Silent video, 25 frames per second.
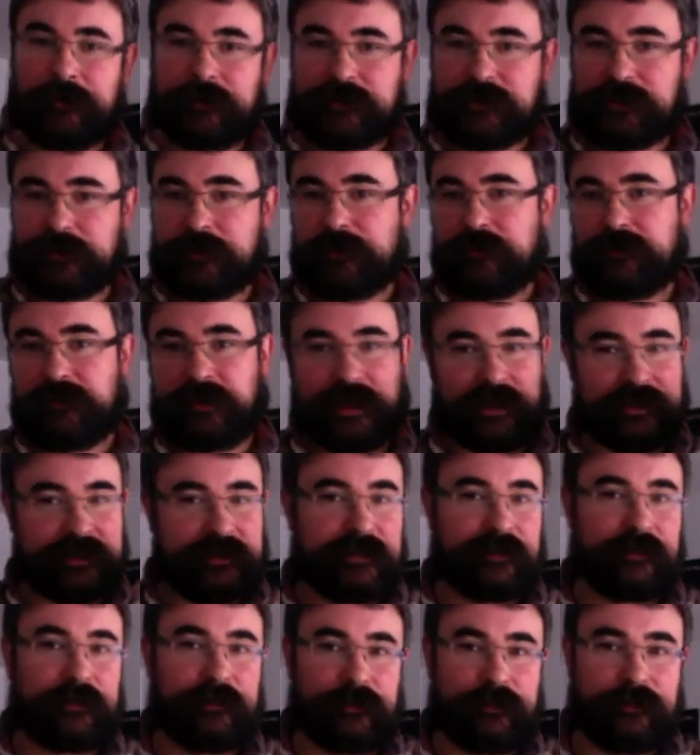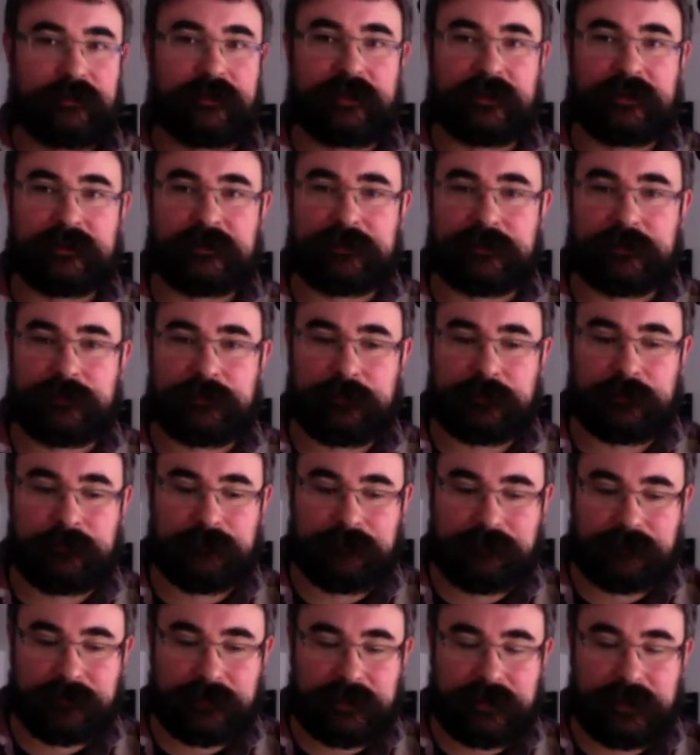So that's a good thing to do.
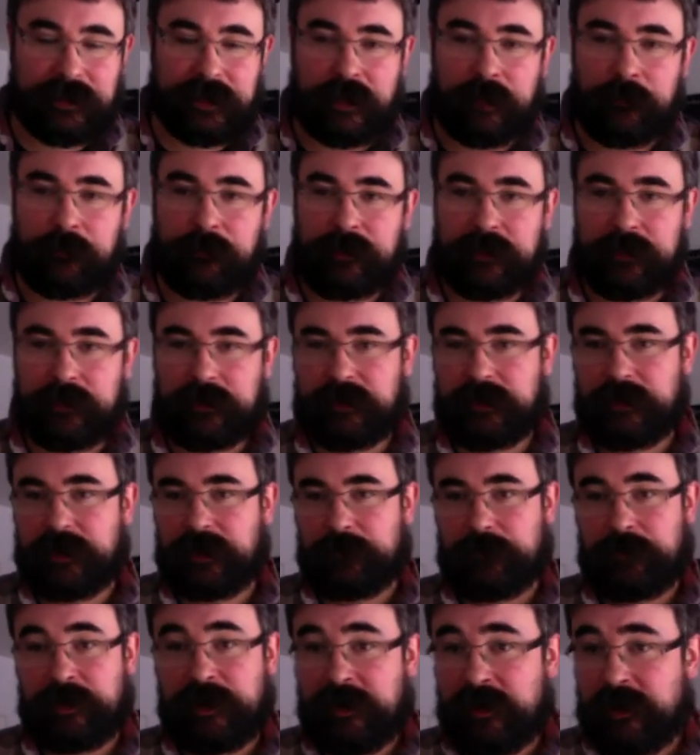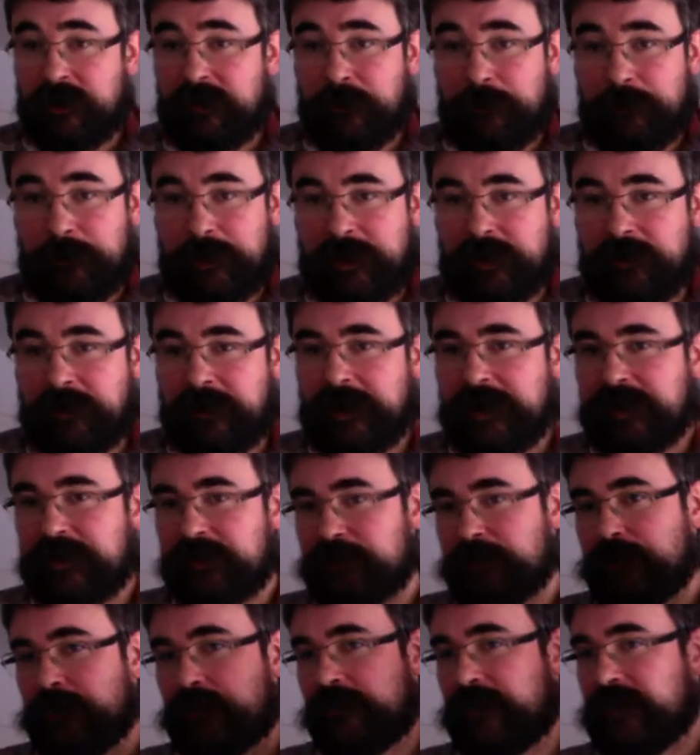But another pedal I could
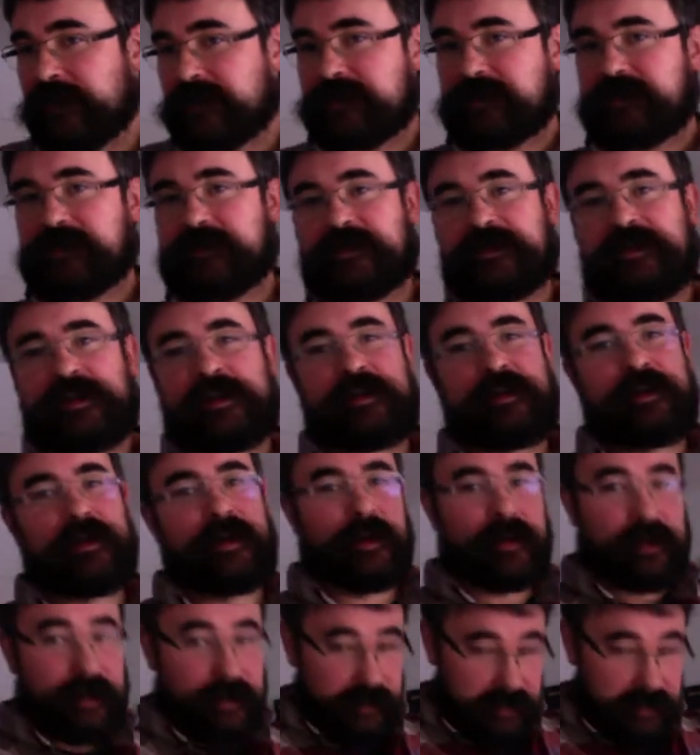do over that C